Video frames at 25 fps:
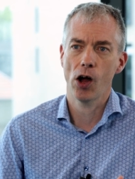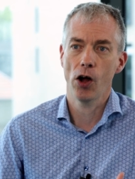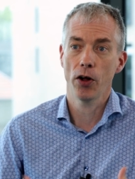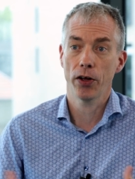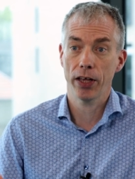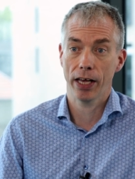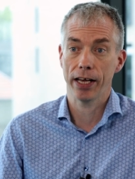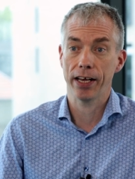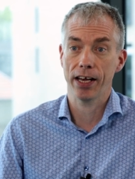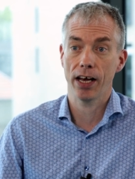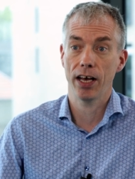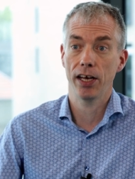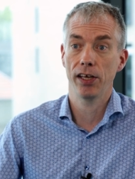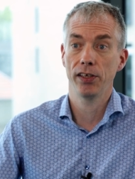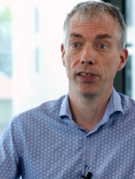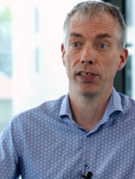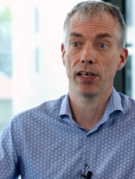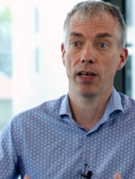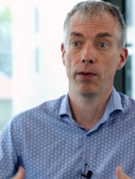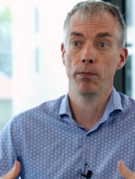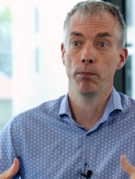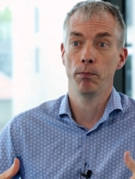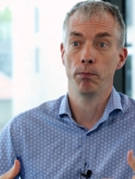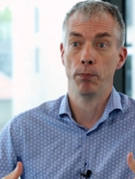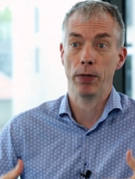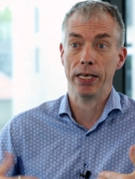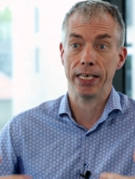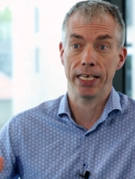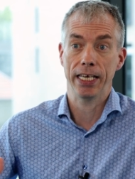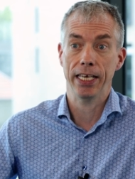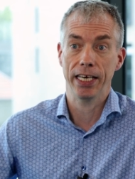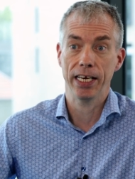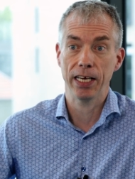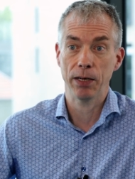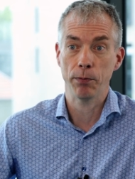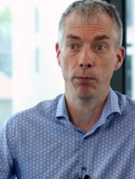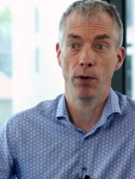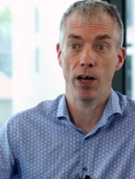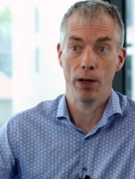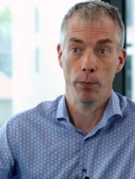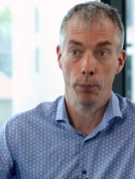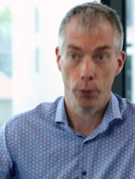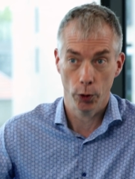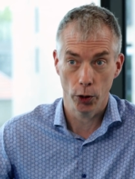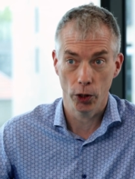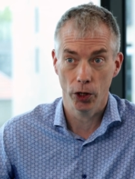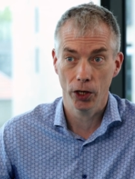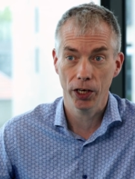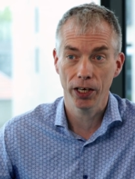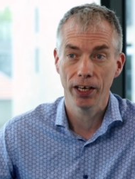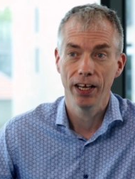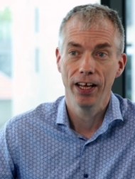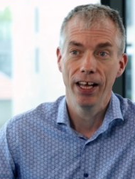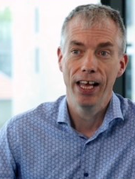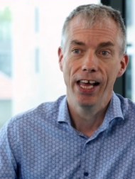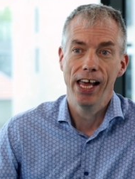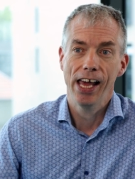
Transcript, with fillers: okay guys, I'm beginning my book.